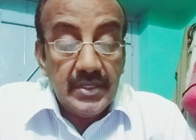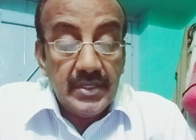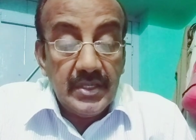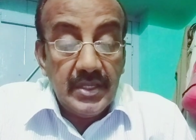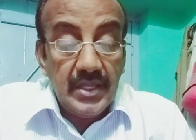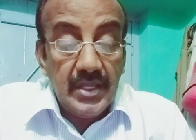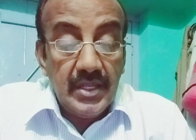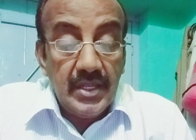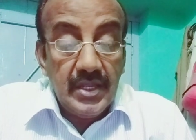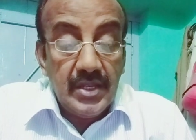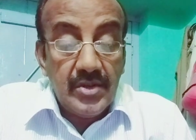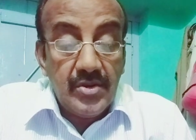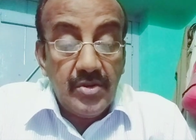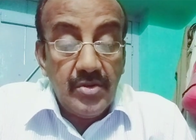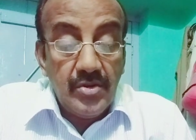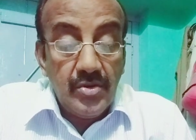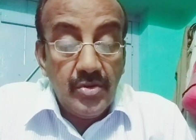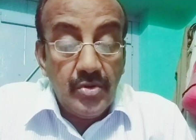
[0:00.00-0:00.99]
He
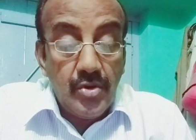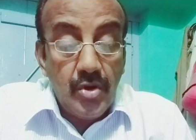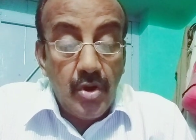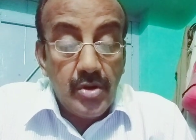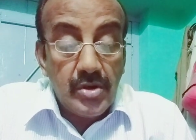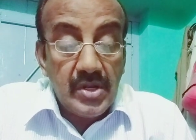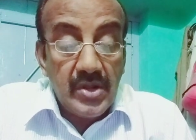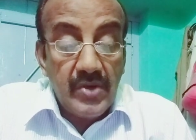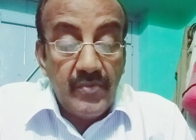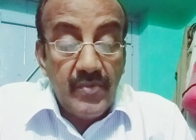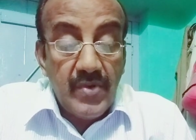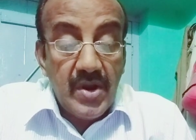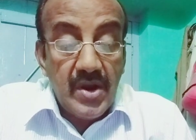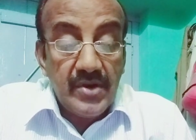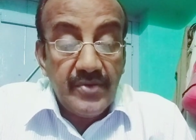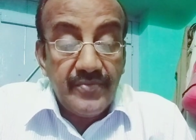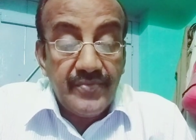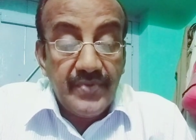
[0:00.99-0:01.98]
got
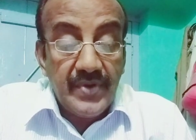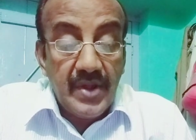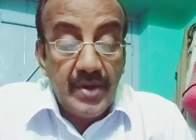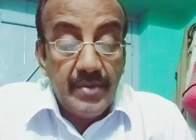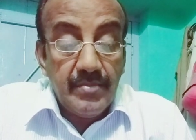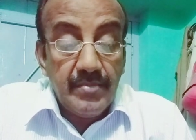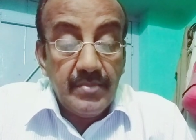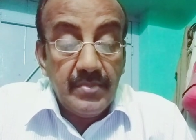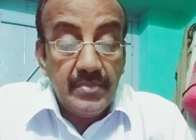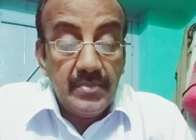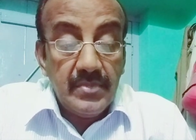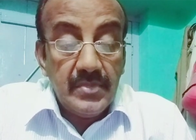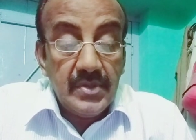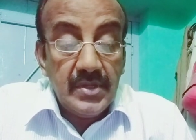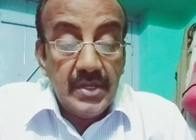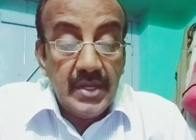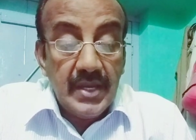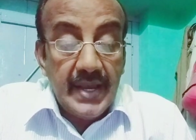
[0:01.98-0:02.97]
award from
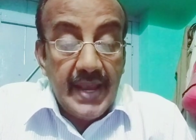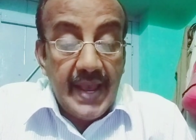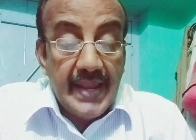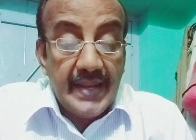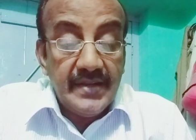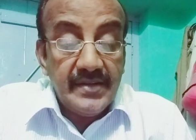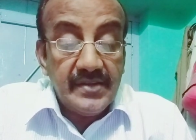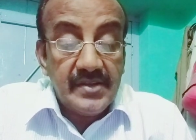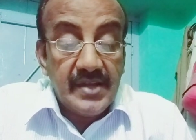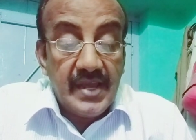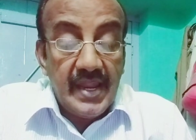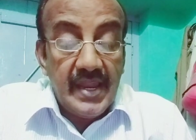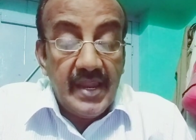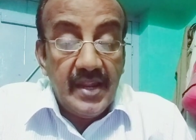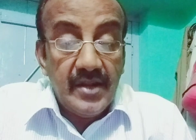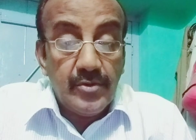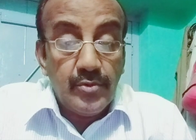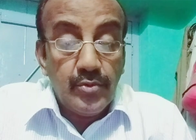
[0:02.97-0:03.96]
Helen
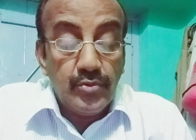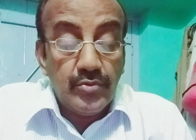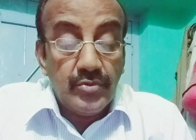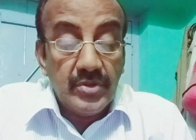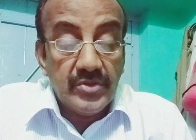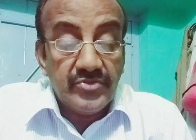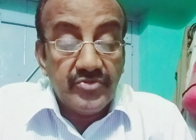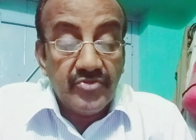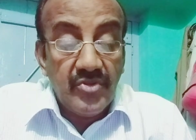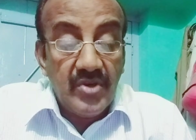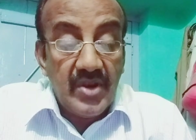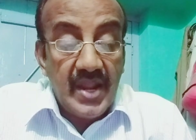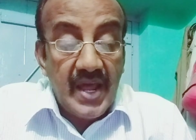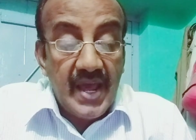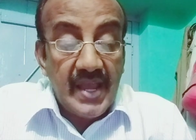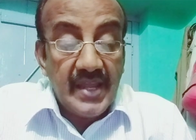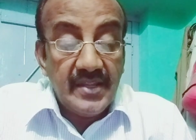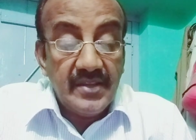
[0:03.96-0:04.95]
Keller
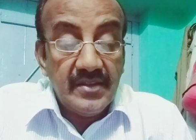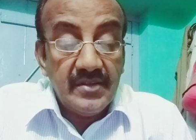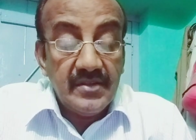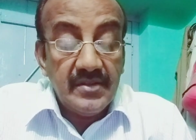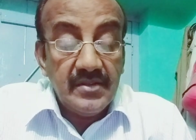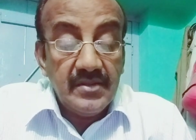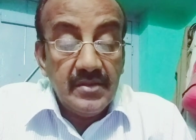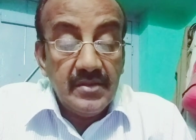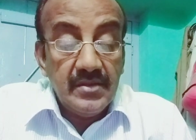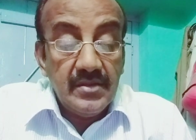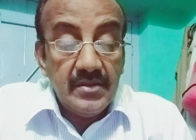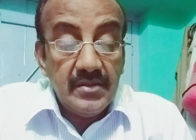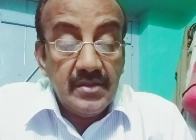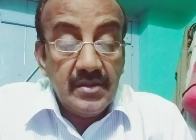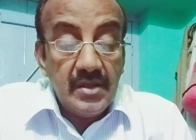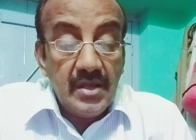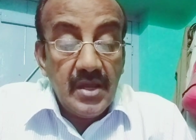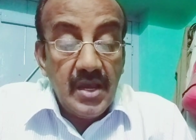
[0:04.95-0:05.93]
2009,
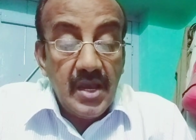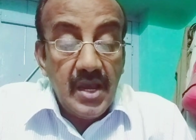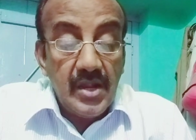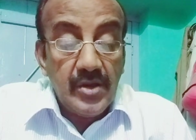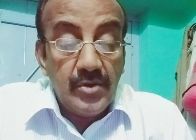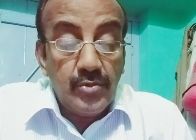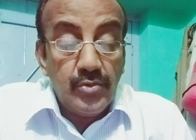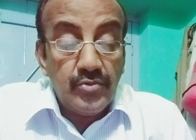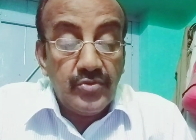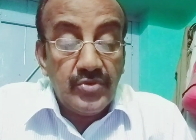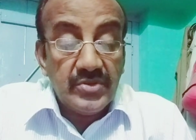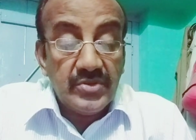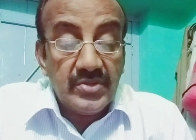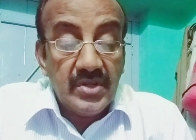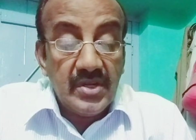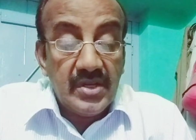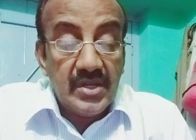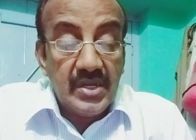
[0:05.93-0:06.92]
and
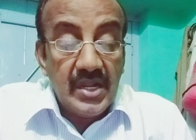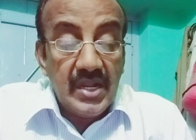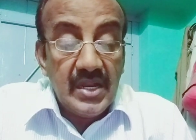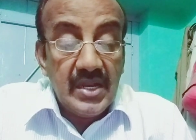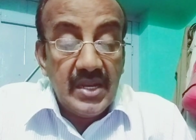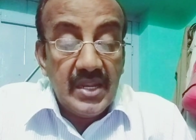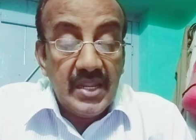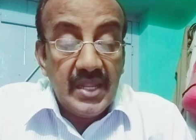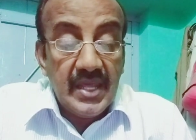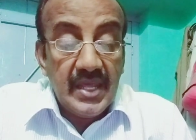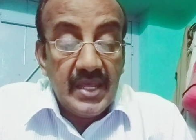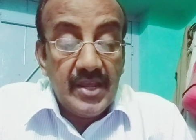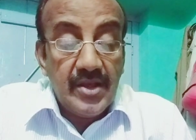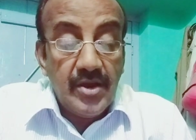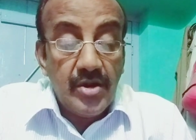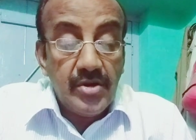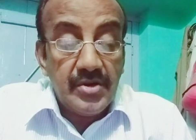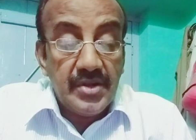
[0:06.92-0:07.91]
2010 he
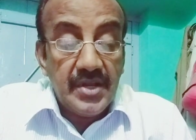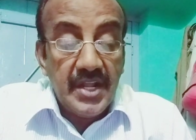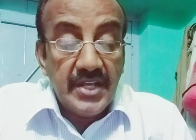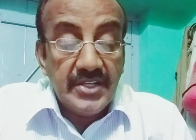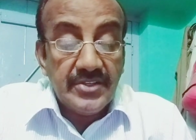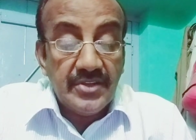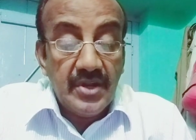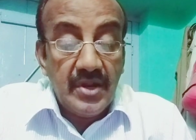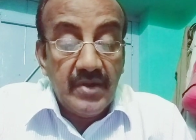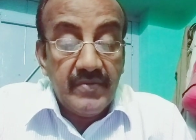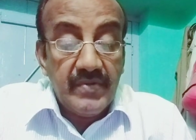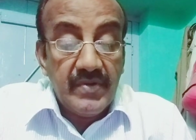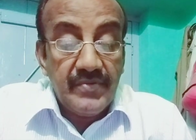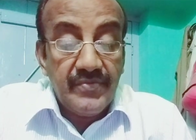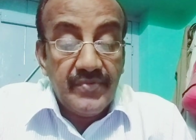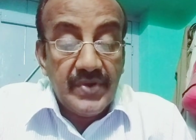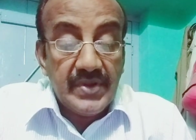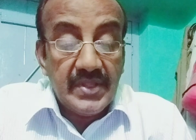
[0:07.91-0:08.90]
got national award
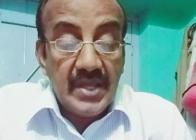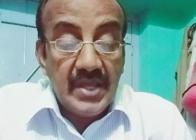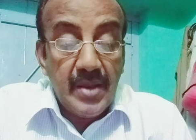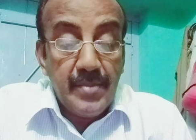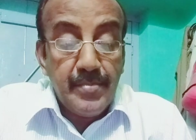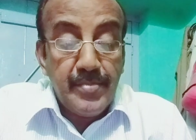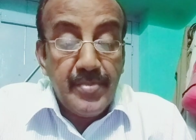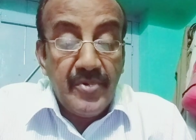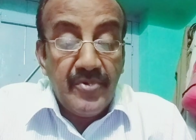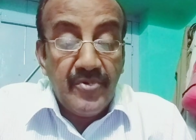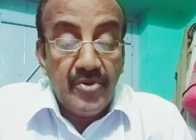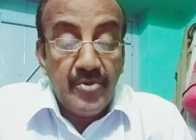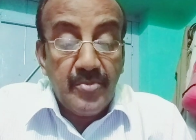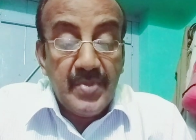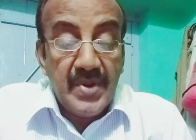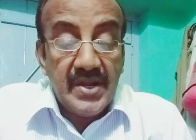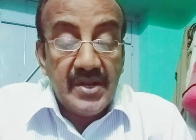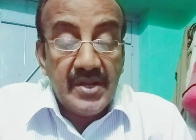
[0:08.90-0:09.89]
for the
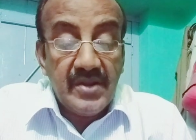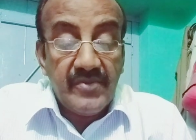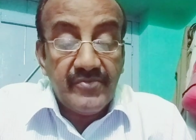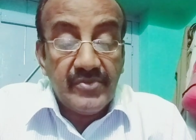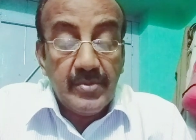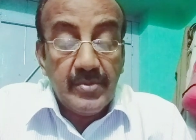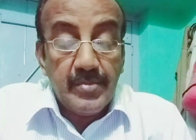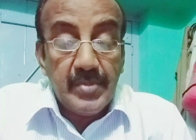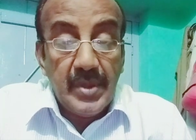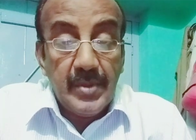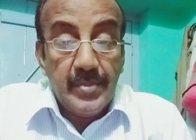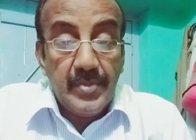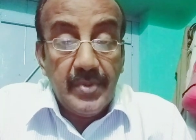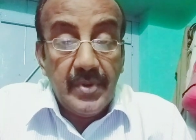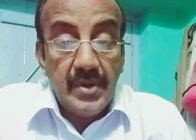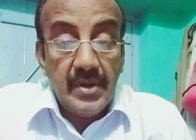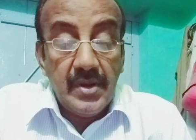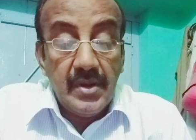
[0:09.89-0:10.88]
empowerment of the
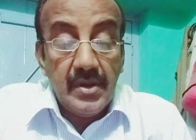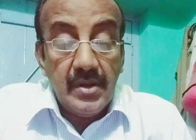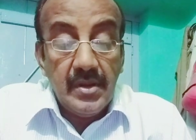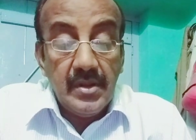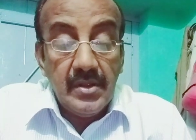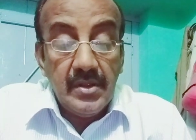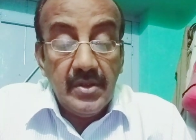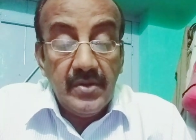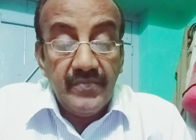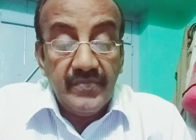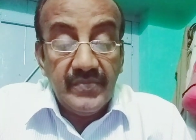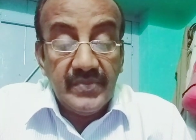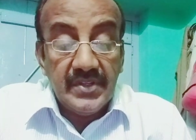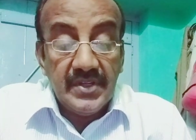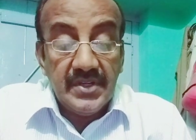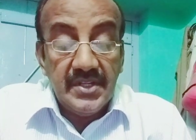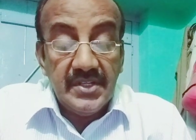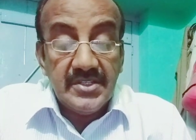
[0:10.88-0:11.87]
people
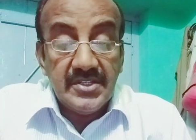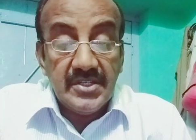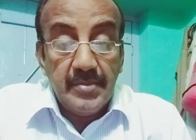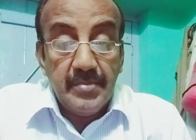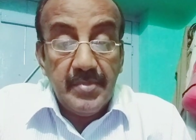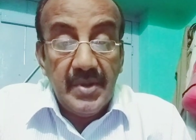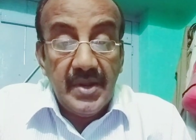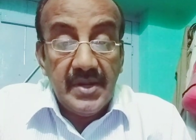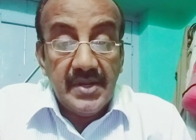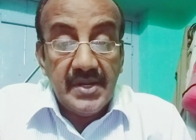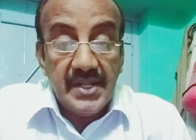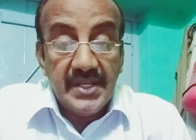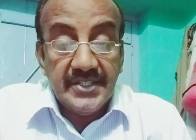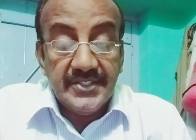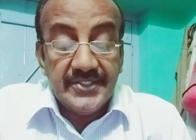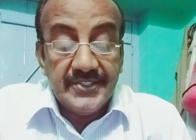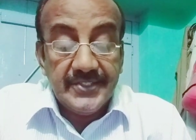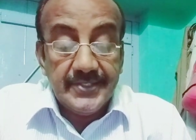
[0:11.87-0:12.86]
with
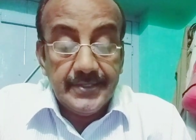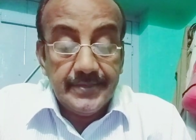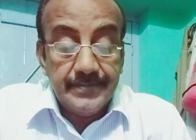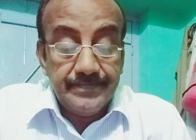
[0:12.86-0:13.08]
disabilities.